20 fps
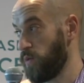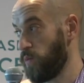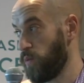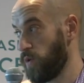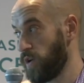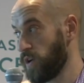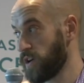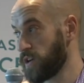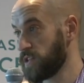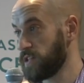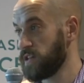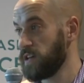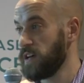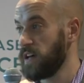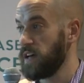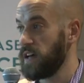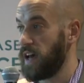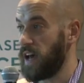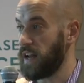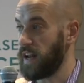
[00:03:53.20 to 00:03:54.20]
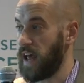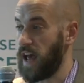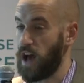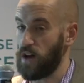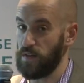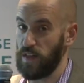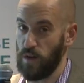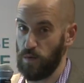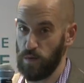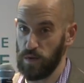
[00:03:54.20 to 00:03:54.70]
worked and
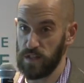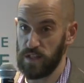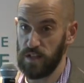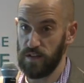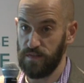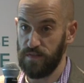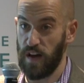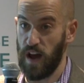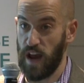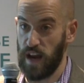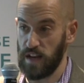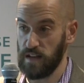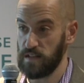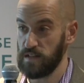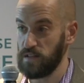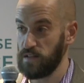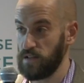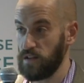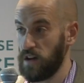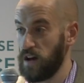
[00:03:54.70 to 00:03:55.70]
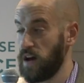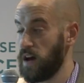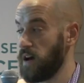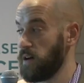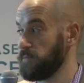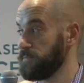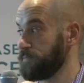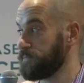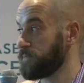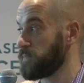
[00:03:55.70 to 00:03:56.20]
how that was defined.
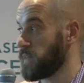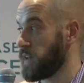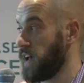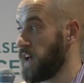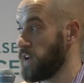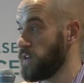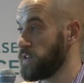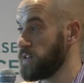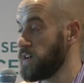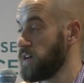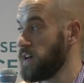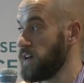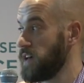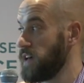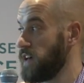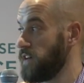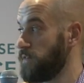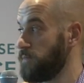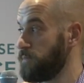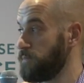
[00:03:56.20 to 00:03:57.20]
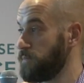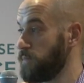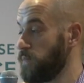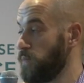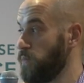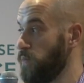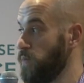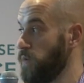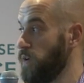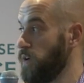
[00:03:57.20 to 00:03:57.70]
And if
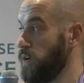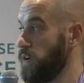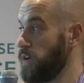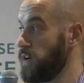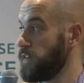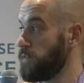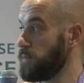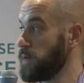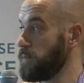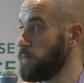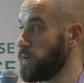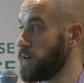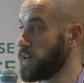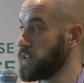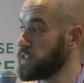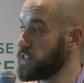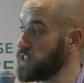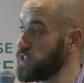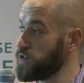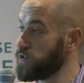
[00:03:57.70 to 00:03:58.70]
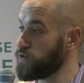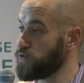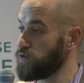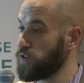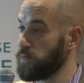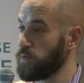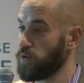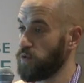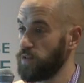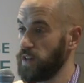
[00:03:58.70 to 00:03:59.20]
people continued
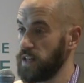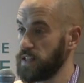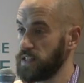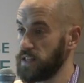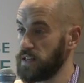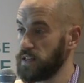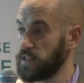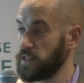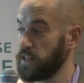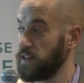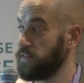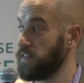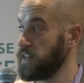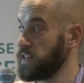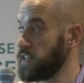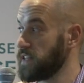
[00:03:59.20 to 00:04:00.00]
treatment or if they